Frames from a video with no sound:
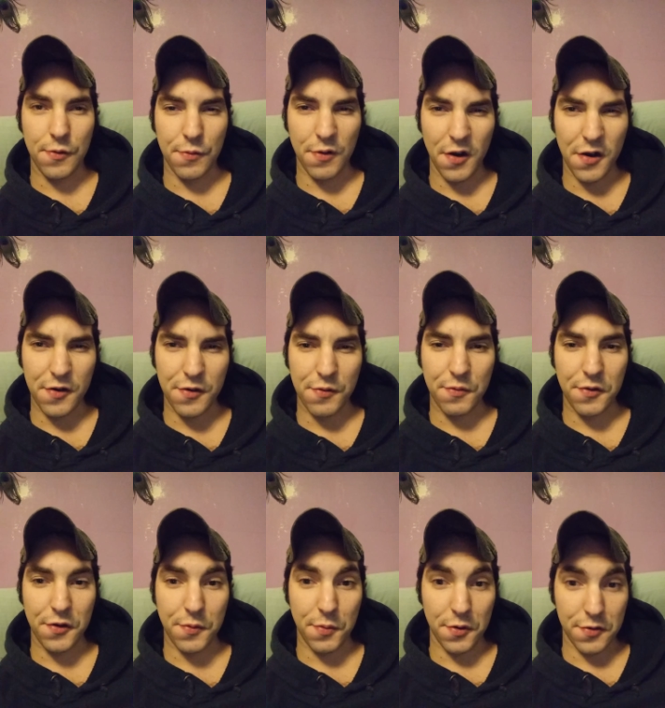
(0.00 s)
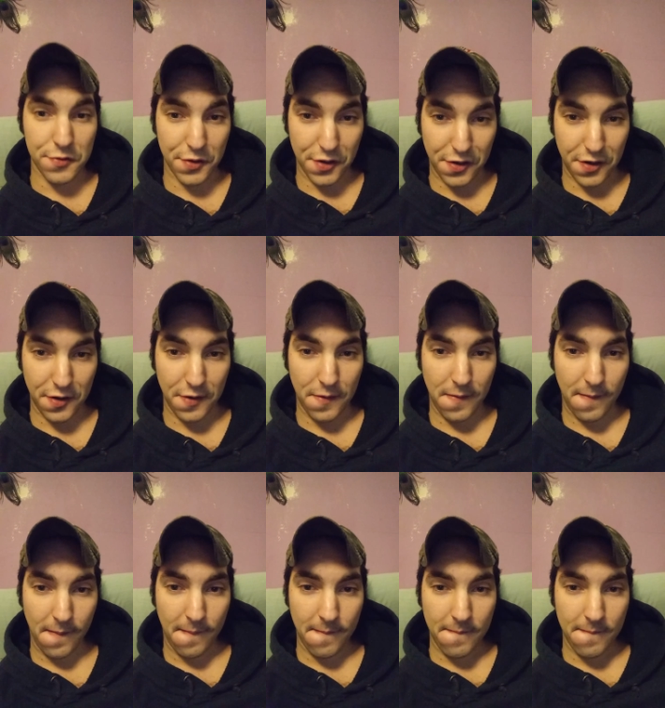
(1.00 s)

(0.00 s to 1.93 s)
gradually quit drinking.